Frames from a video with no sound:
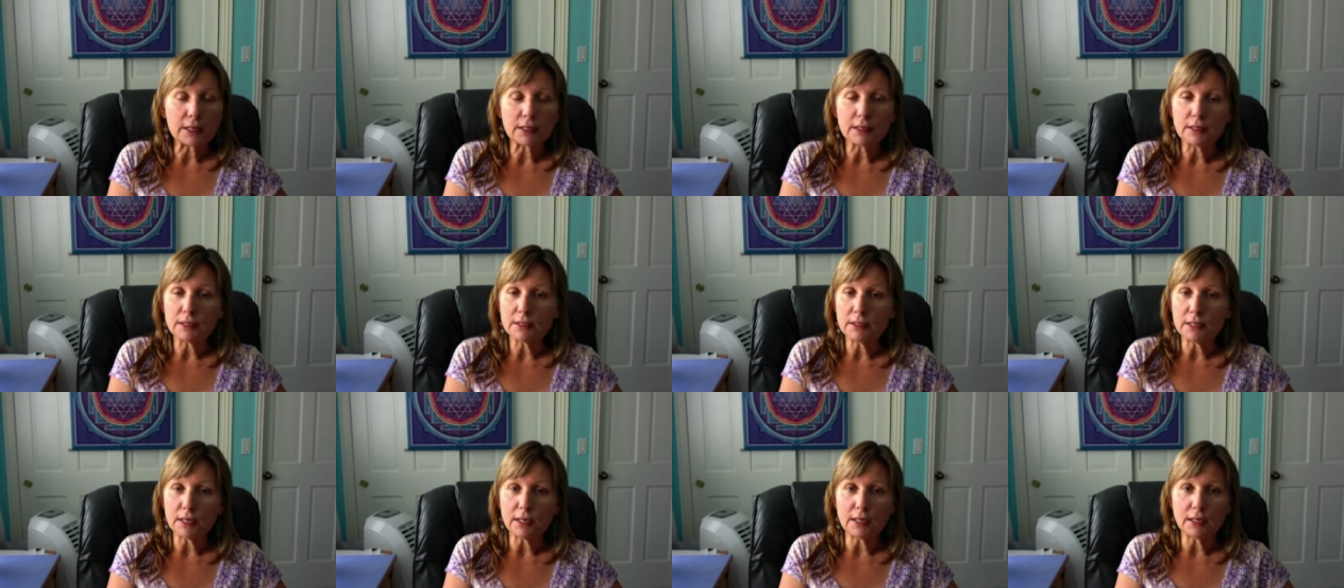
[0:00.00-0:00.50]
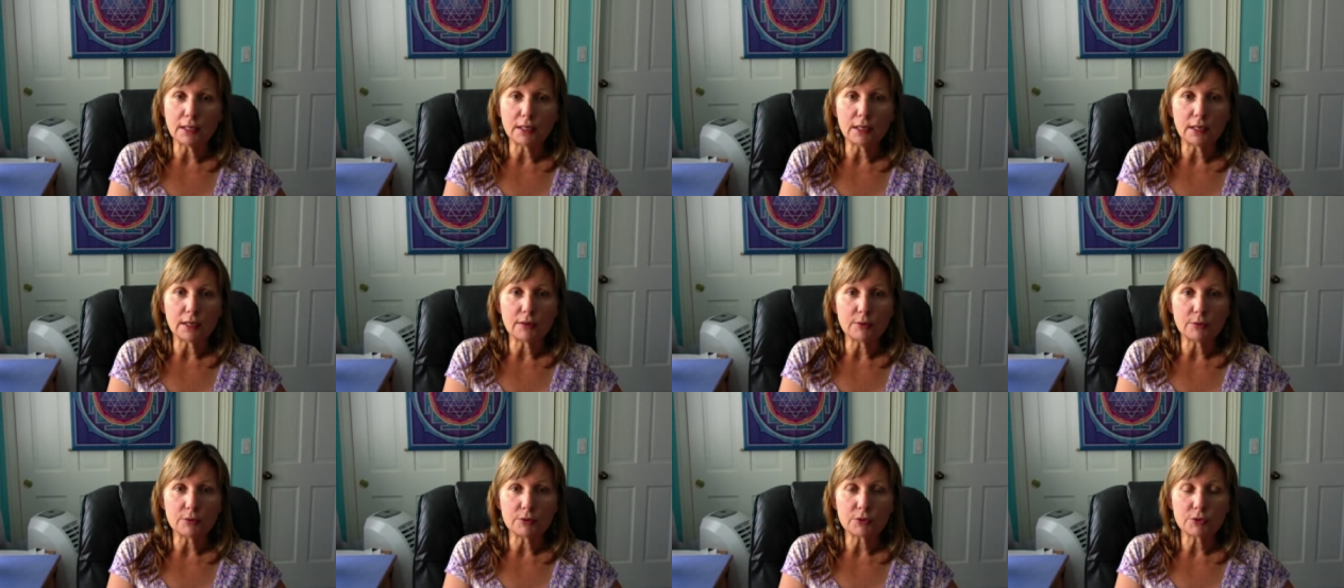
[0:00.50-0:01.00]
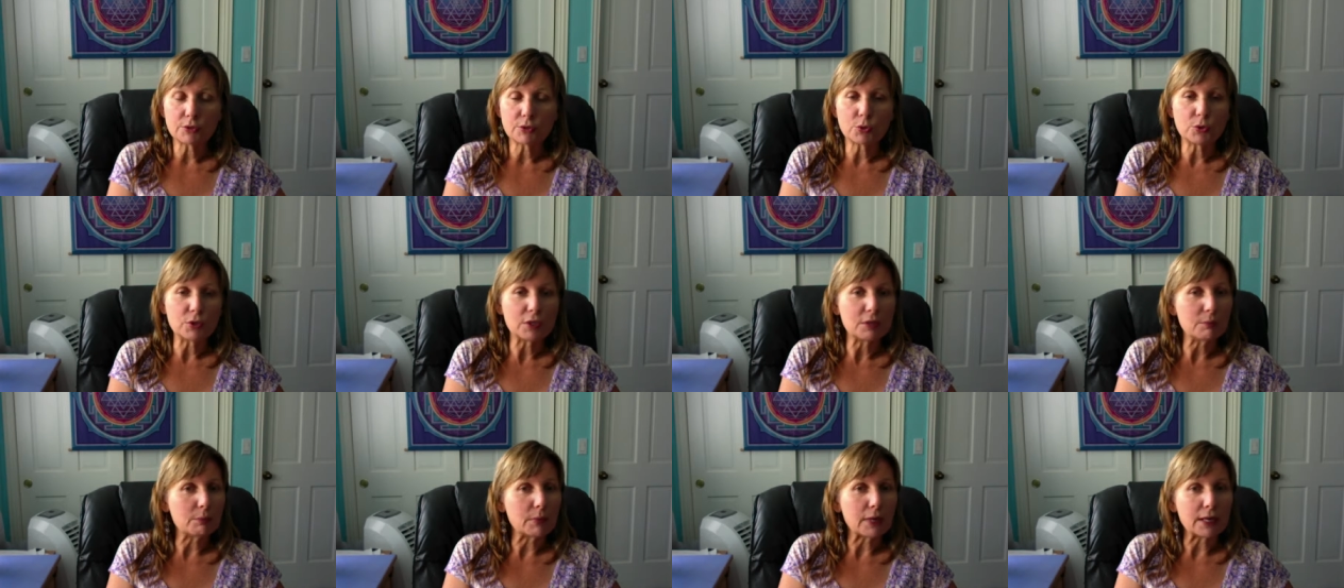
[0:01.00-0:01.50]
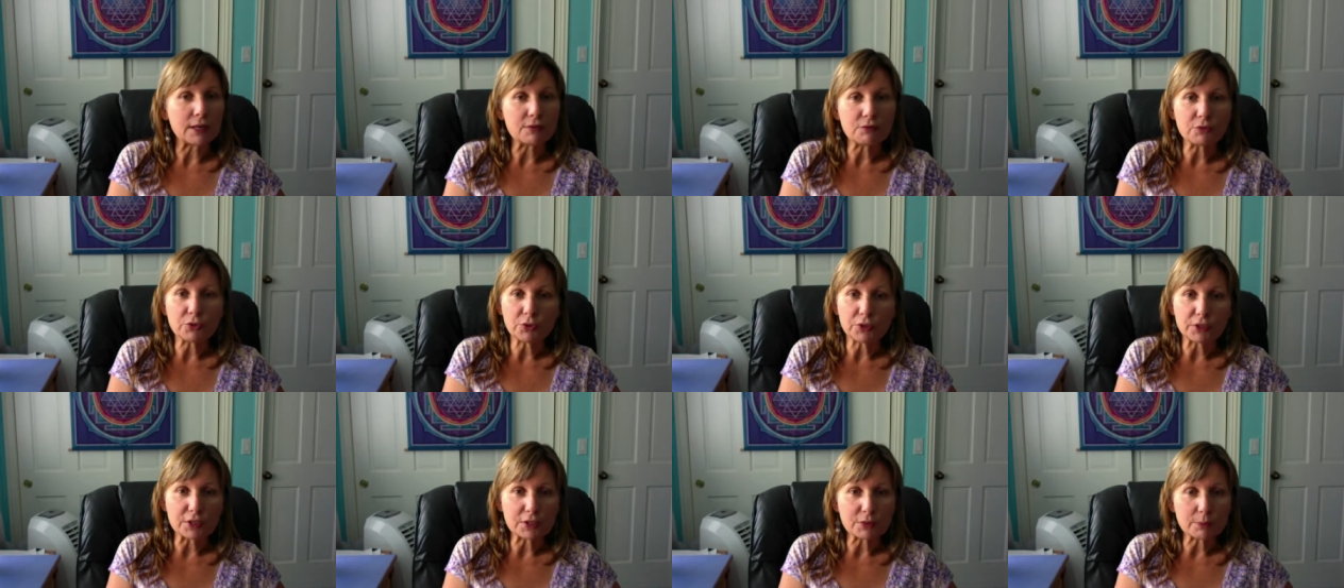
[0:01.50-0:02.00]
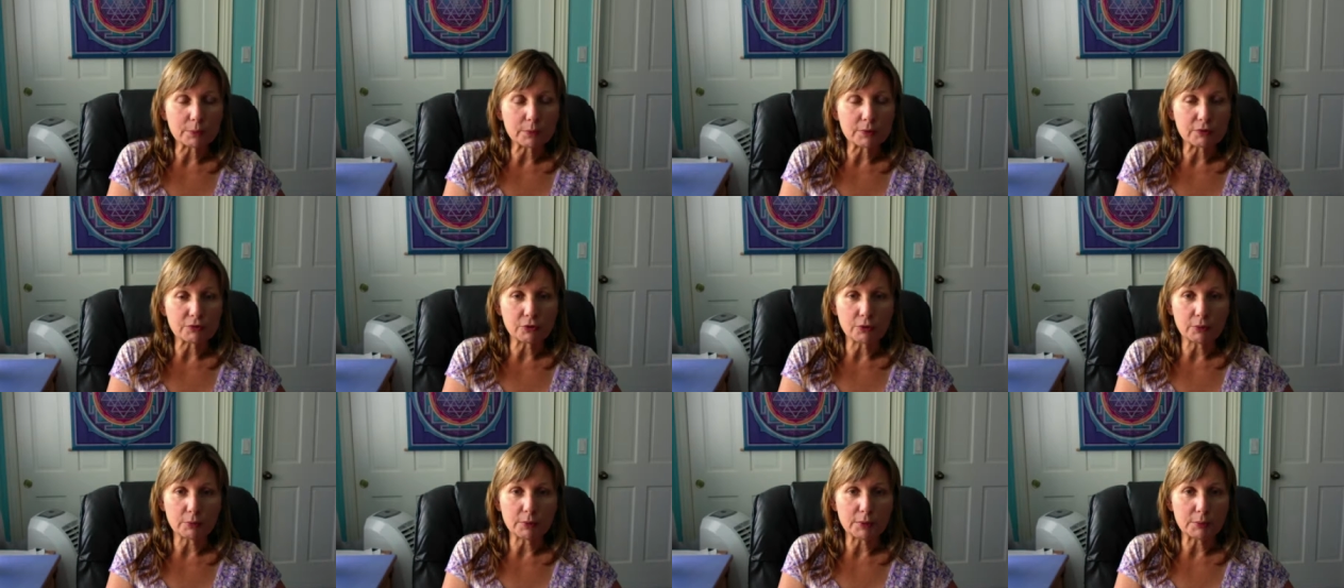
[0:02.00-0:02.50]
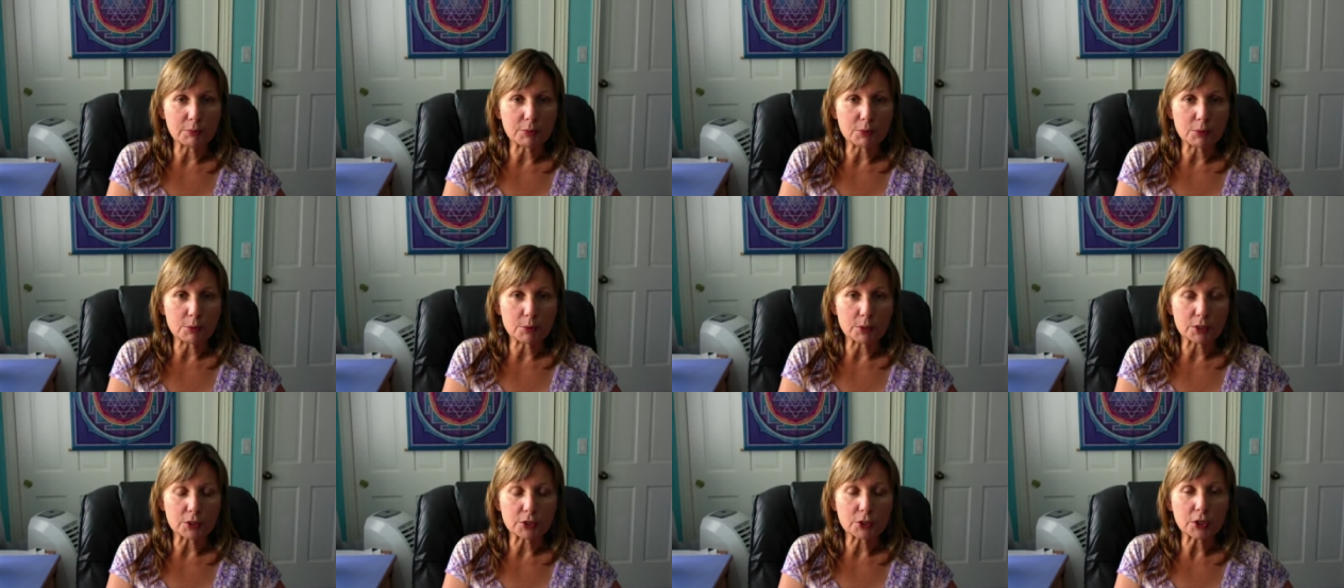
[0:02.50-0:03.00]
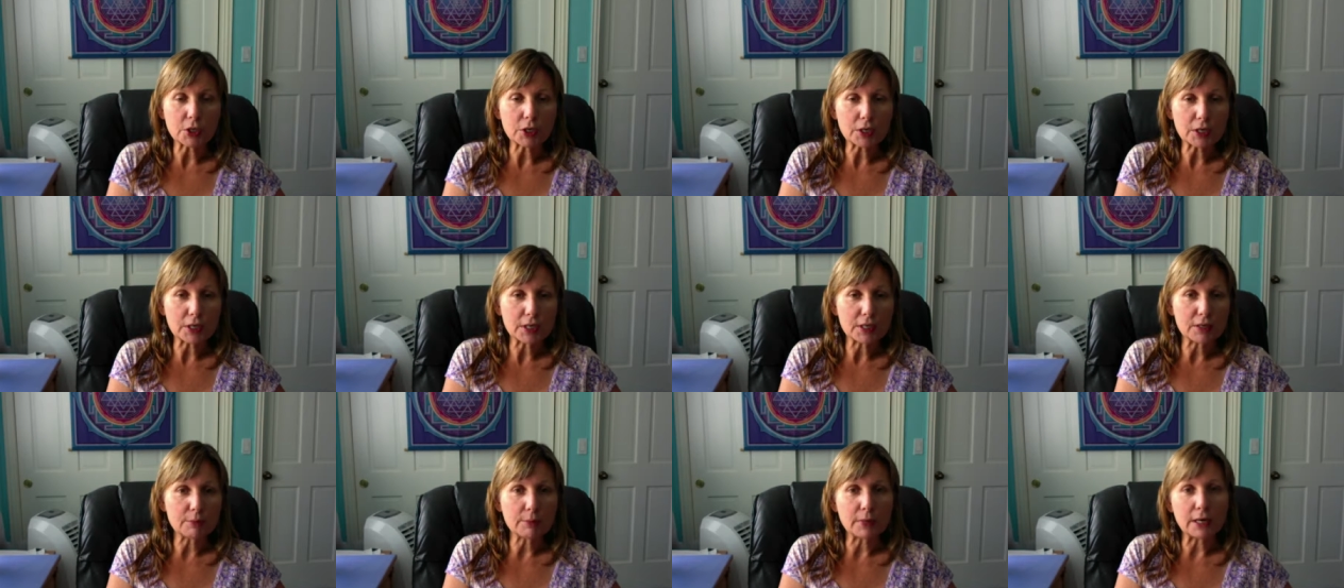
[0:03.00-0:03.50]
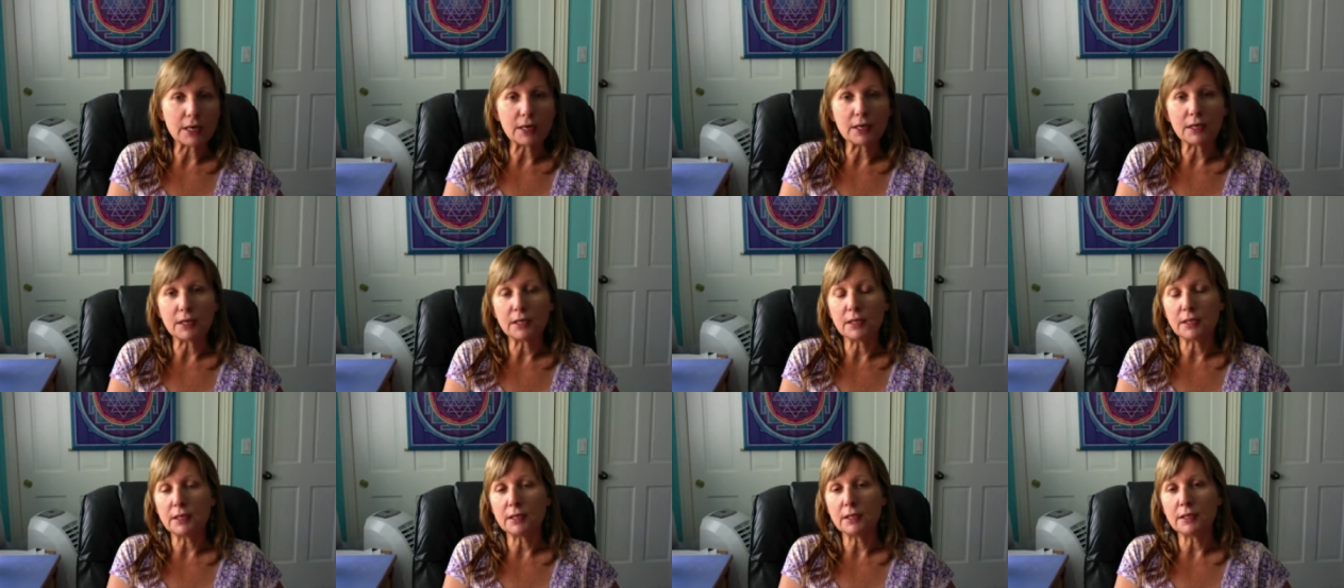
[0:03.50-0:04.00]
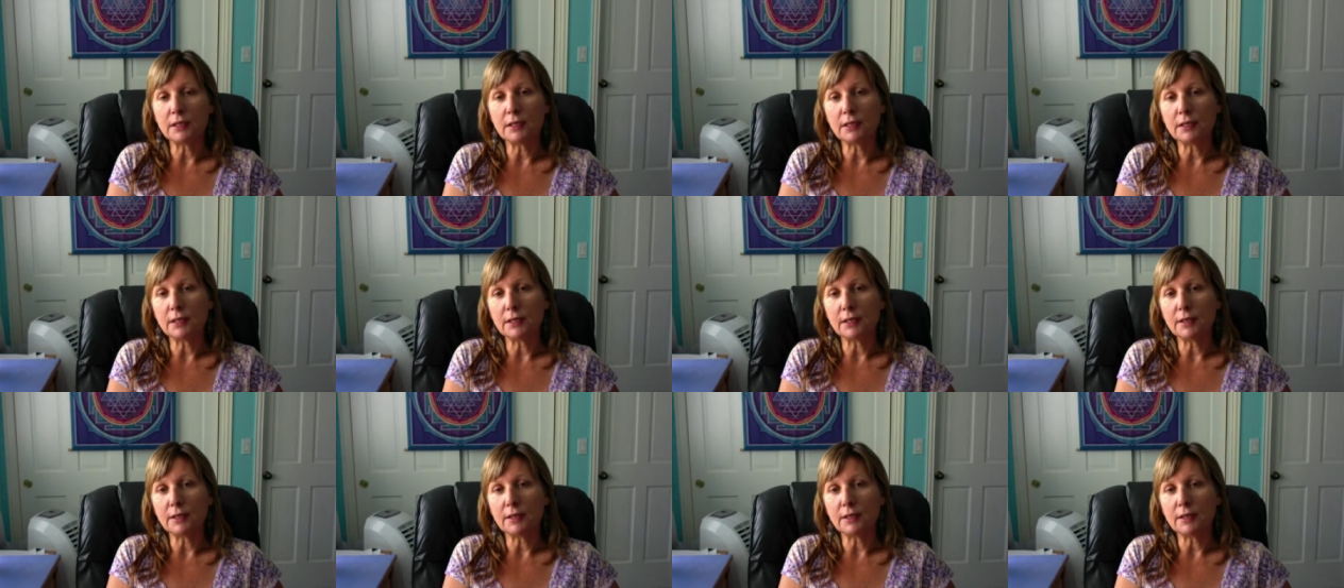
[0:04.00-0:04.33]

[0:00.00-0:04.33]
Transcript: in the day, I was learning mindfulness before people were talking about it.